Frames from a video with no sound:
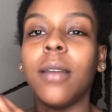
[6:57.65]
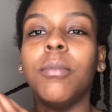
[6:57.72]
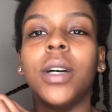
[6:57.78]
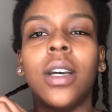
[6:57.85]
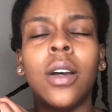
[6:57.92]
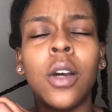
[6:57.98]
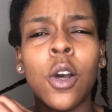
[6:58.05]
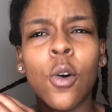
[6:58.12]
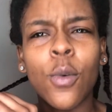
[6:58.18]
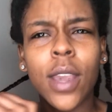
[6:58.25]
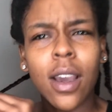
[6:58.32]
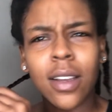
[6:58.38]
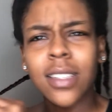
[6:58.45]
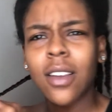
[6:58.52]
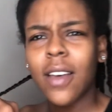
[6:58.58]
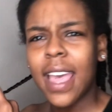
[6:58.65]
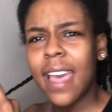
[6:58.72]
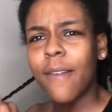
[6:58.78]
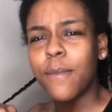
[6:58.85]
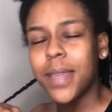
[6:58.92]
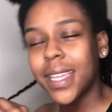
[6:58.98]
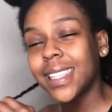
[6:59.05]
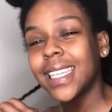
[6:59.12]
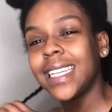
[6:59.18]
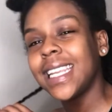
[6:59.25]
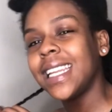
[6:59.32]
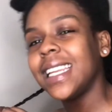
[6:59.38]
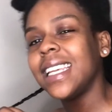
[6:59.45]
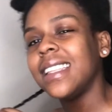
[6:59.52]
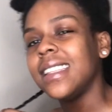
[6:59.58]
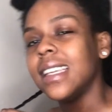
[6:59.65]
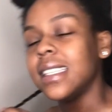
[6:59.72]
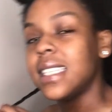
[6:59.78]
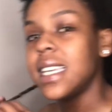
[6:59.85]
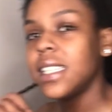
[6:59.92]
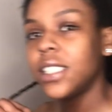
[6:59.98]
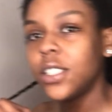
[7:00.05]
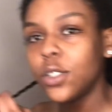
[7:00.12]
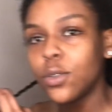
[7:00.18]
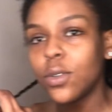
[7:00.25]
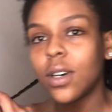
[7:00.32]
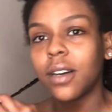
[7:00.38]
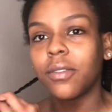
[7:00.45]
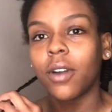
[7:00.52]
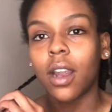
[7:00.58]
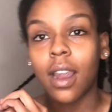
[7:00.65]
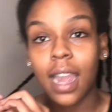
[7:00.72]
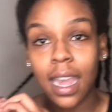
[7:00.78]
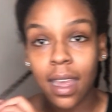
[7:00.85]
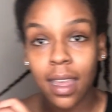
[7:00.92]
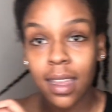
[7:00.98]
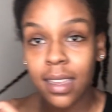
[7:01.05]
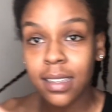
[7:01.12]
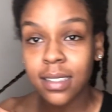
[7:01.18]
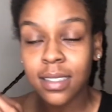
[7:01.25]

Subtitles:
but we also have melanin in the tissue of our eyes,